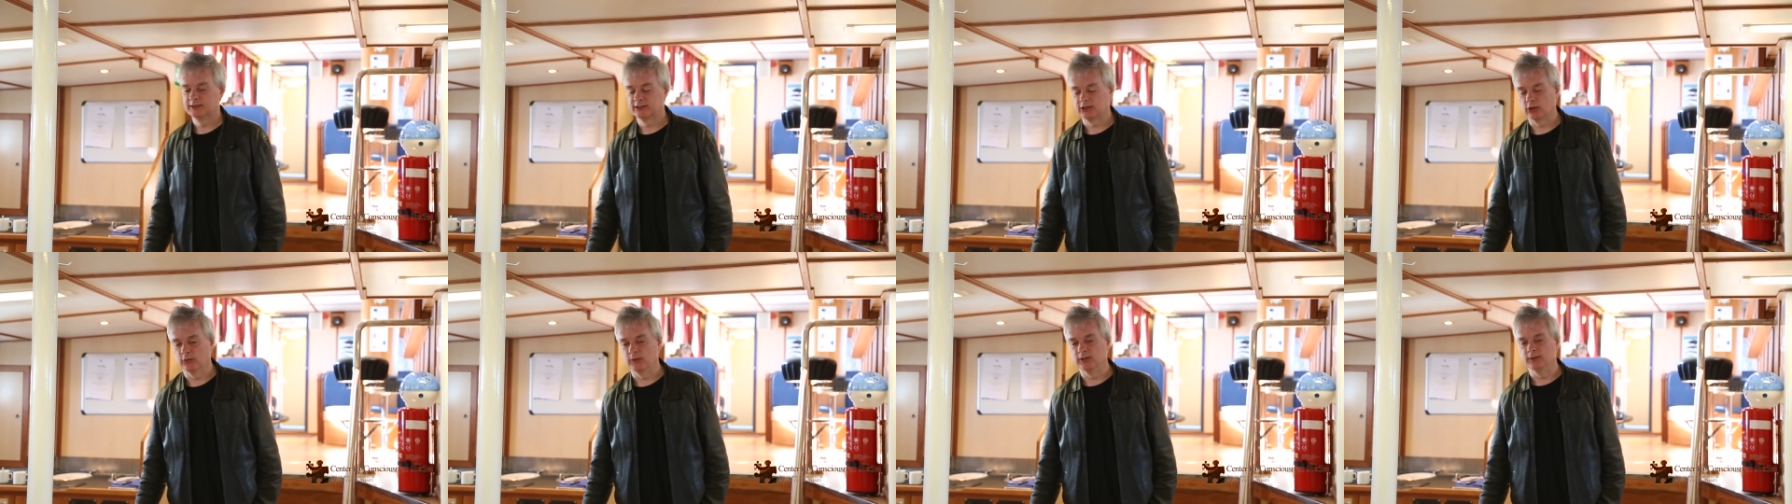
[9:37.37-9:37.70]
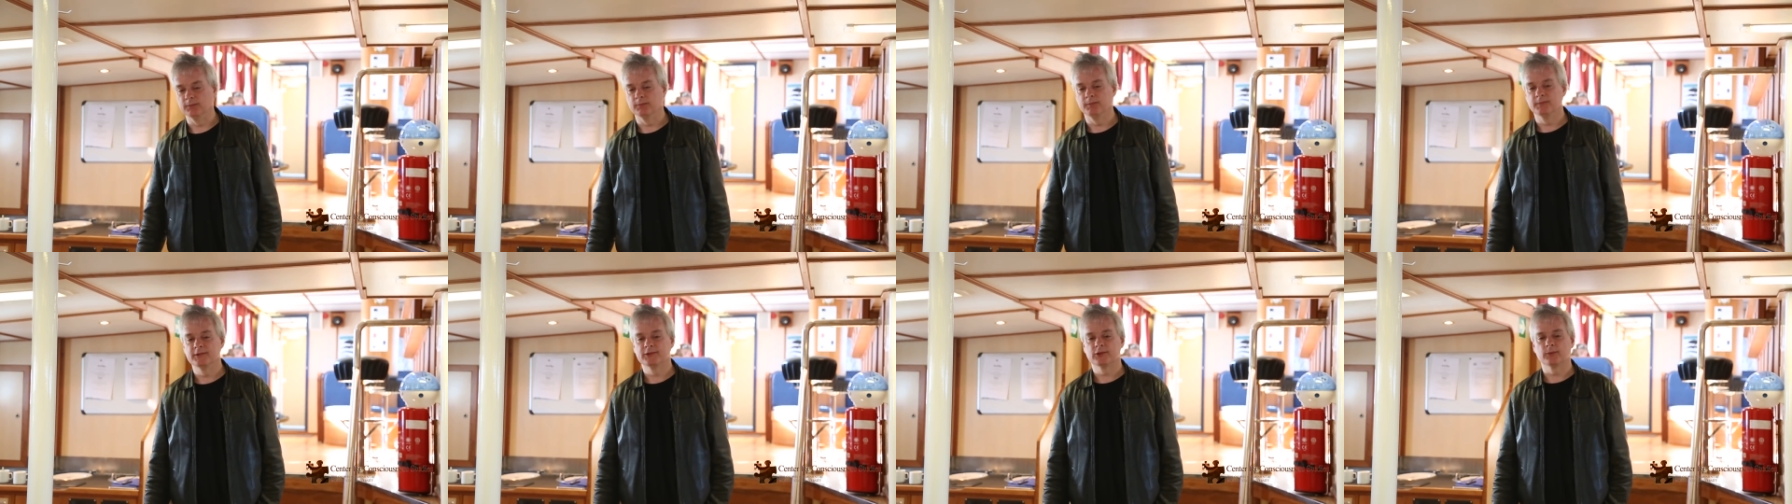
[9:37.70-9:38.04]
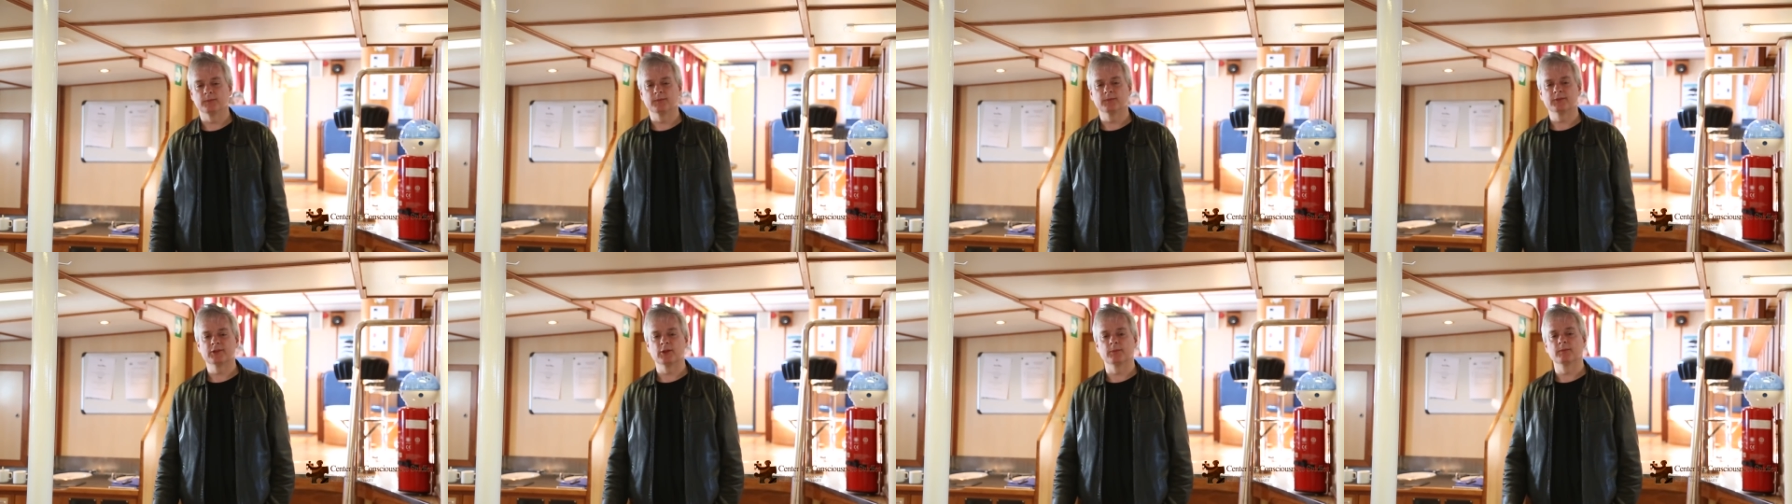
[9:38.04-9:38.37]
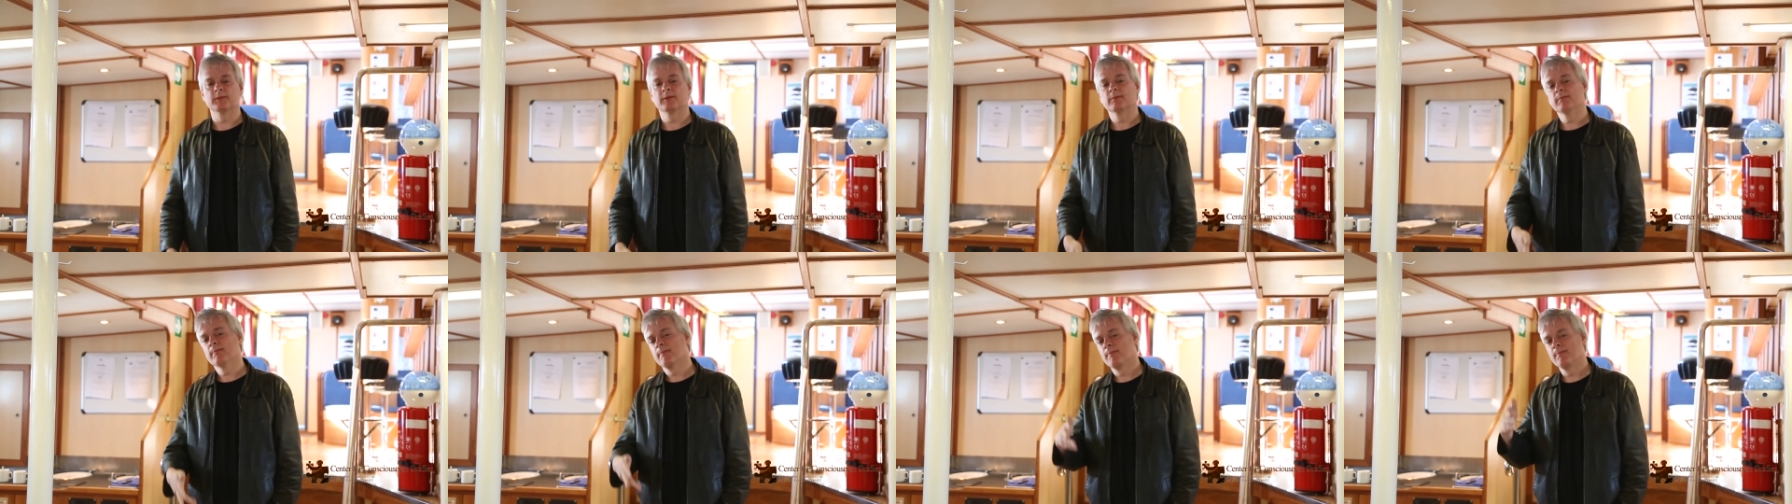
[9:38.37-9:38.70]
so on.
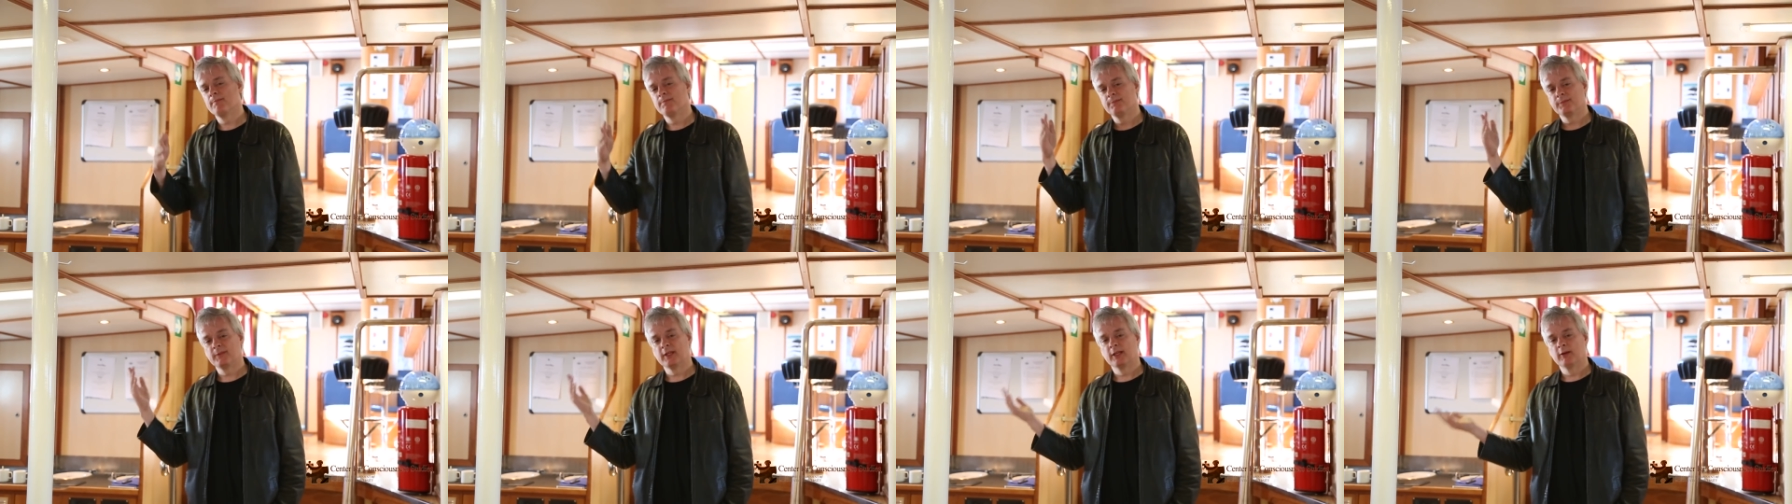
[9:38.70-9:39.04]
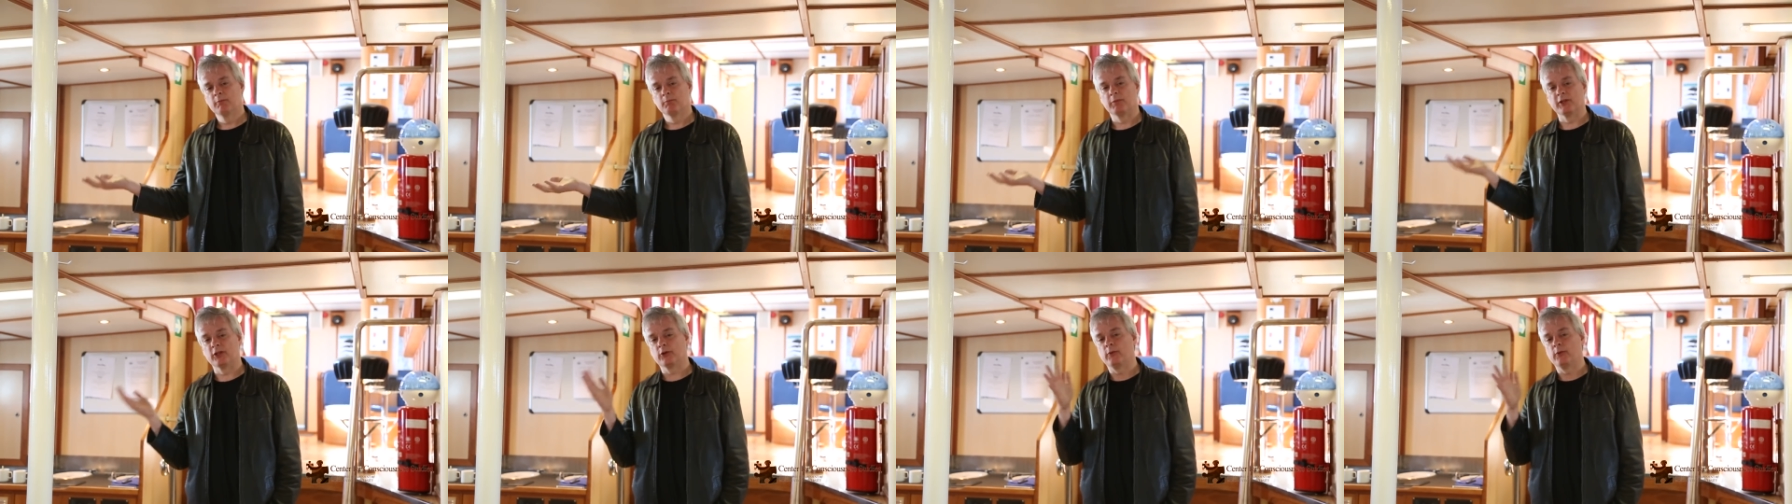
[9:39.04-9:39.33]
But